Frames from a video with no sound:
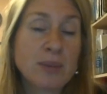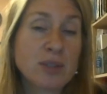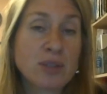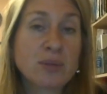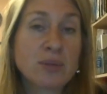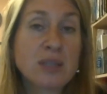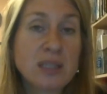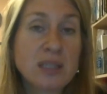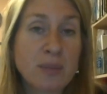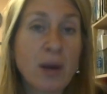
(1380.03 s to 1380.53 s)
to
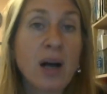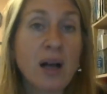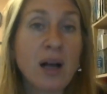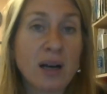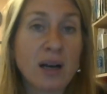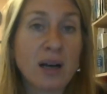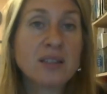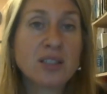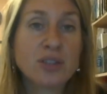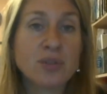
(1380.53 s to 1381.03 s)

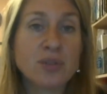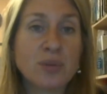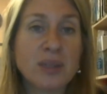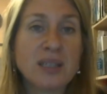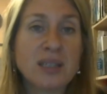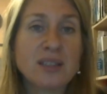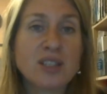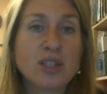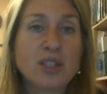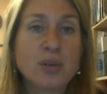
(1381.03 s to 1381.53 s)
respond to it.
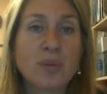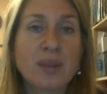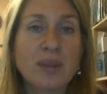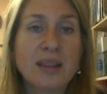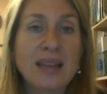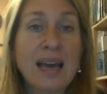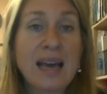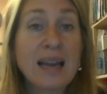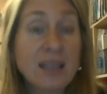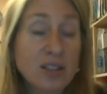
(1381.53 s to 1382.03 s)
So
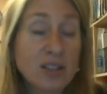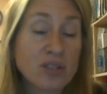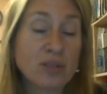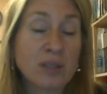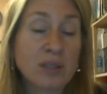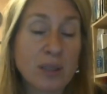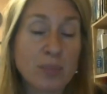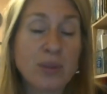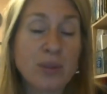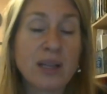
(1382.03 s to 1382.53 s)
that has
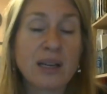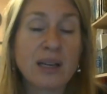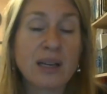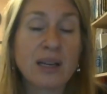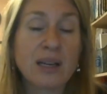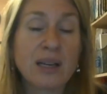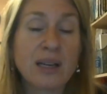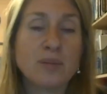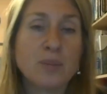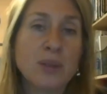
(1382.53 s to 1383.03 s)
certainly played out in